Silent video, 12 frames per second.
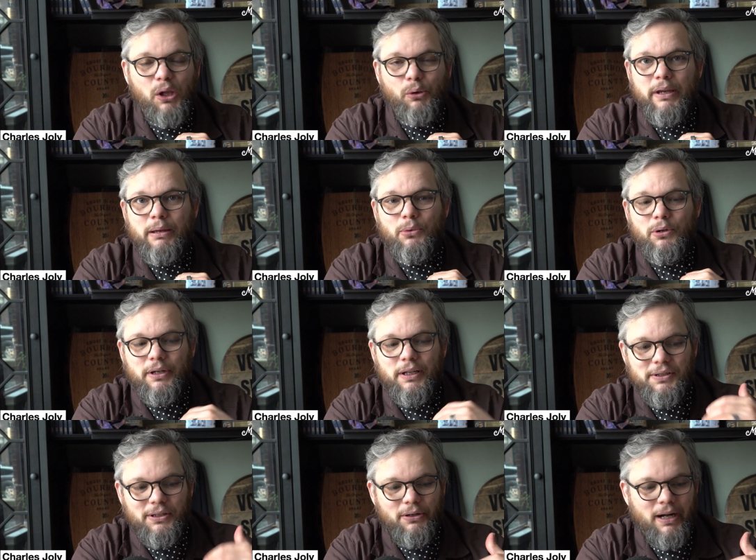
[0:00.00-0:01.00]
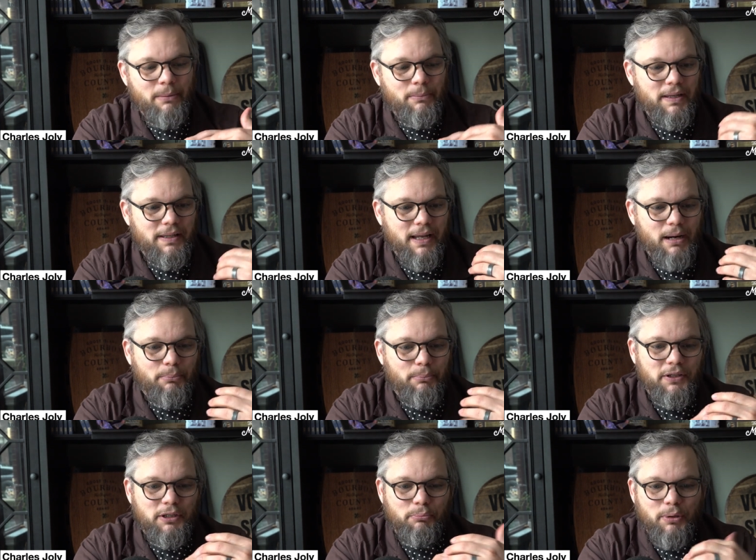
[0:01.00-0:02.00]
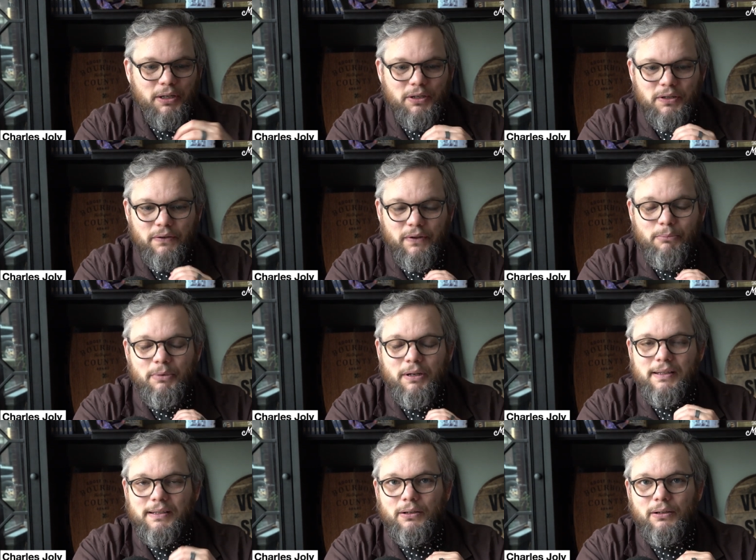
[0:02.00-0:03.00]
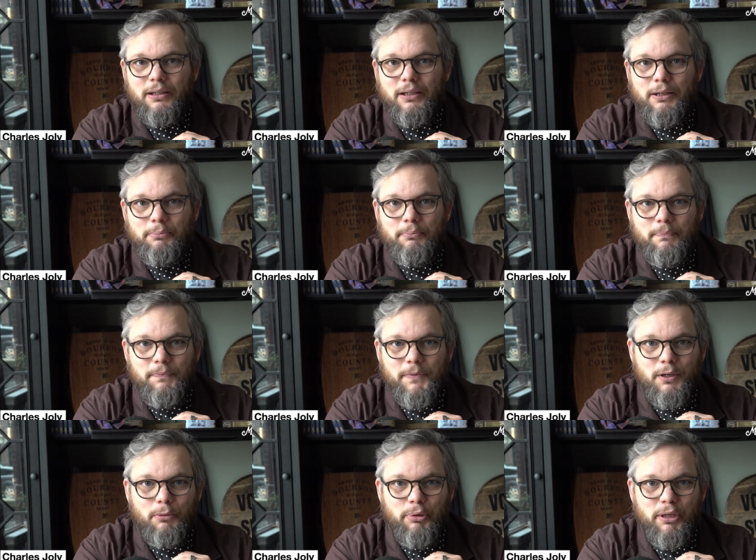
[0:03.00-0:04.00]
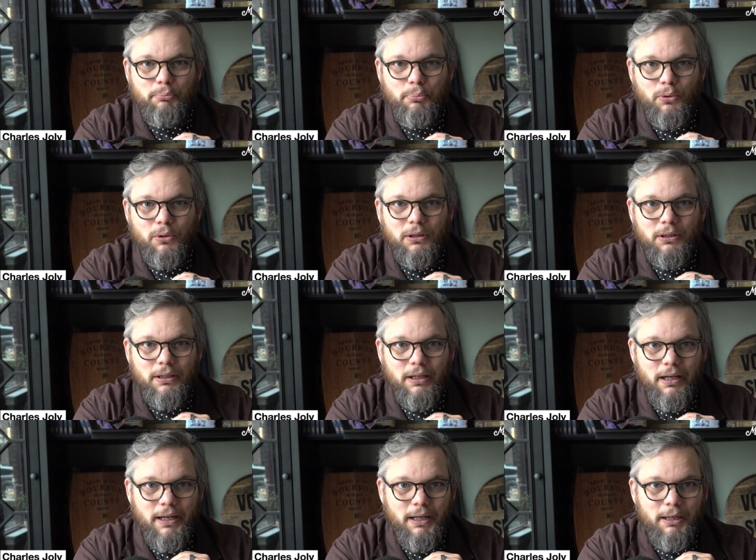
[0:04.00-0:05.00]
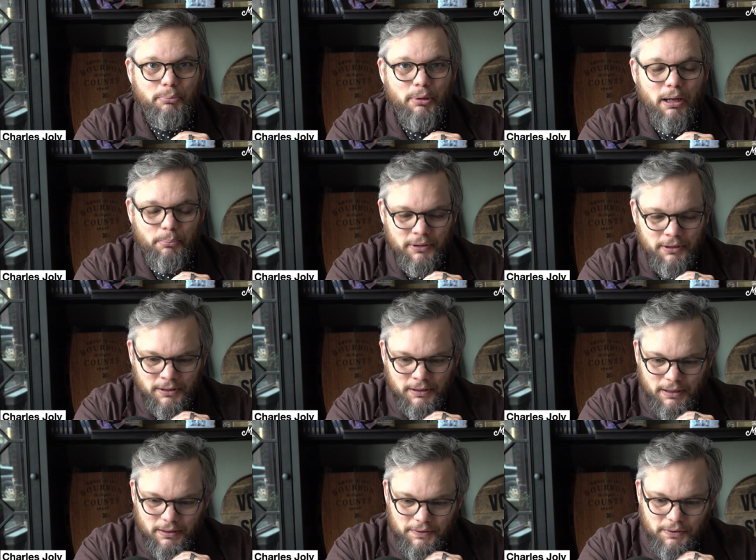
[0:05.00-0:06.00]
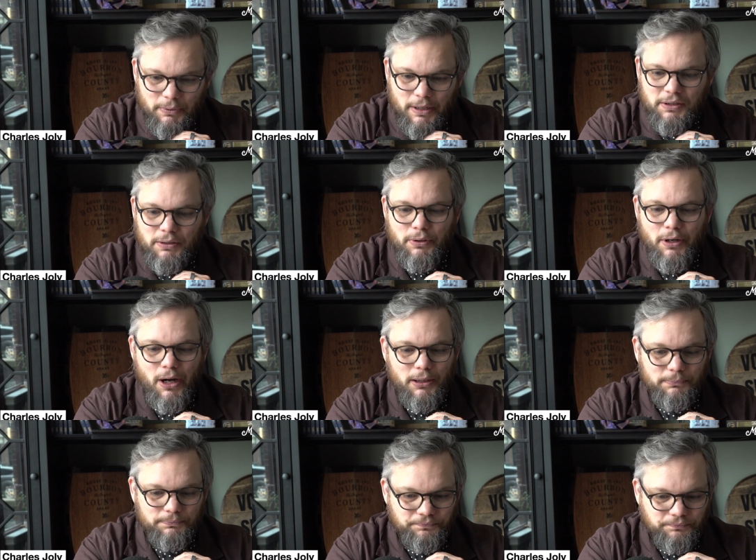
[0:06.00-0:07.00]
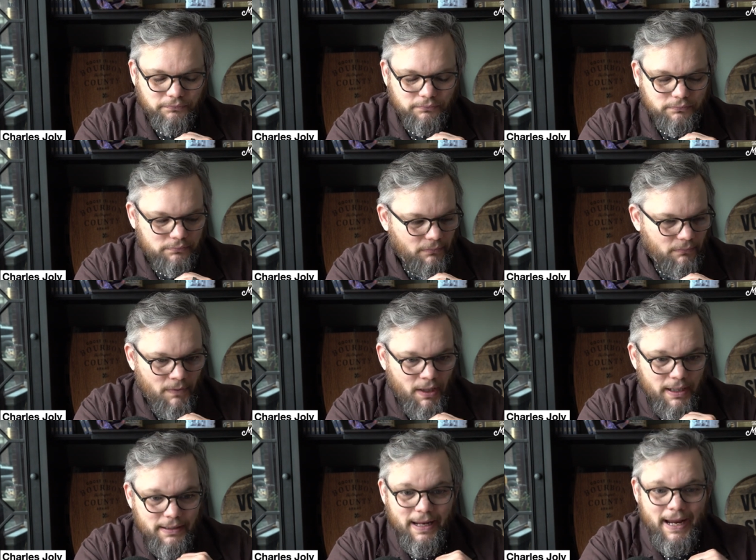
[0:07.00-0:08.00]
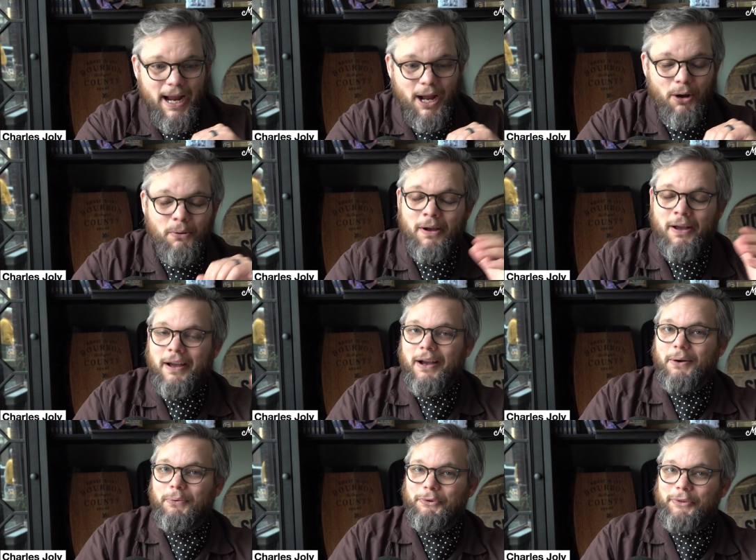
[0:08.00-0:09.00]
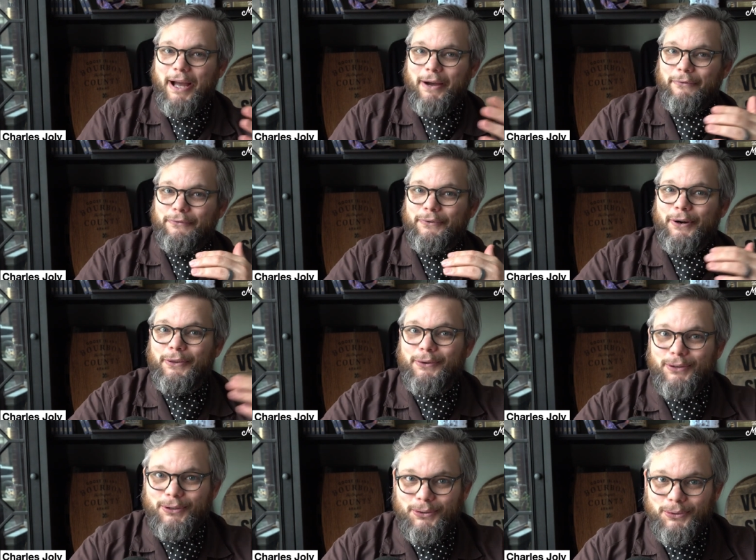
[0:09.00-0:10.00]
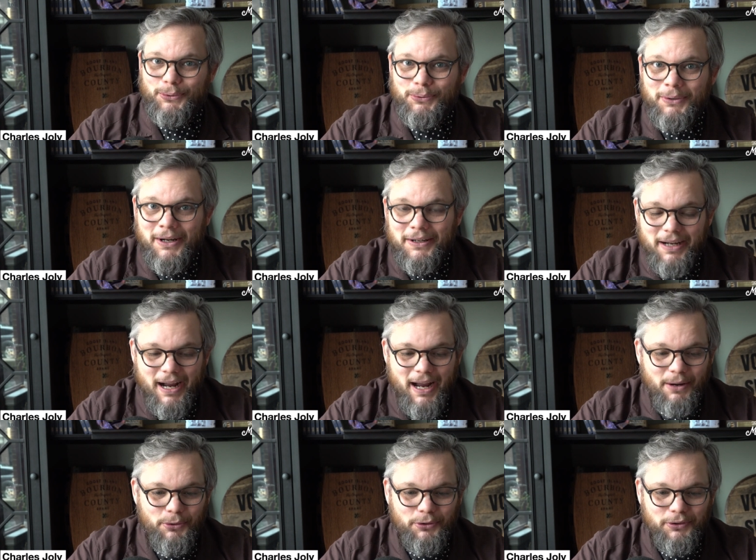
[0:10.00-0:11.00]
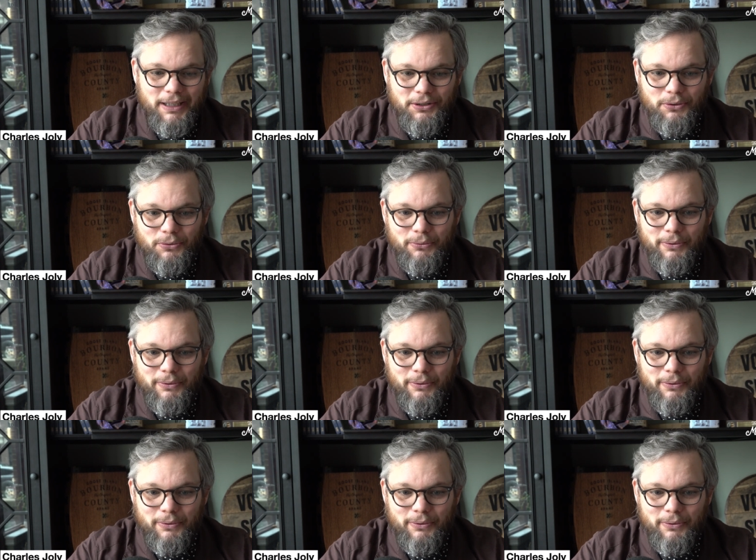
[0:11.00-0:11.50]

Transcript: him on Instagram, he's got a bunch of pictures of him and his little, you know, pit bull pup. It was a rescue dog. And now, without further ado, I will let you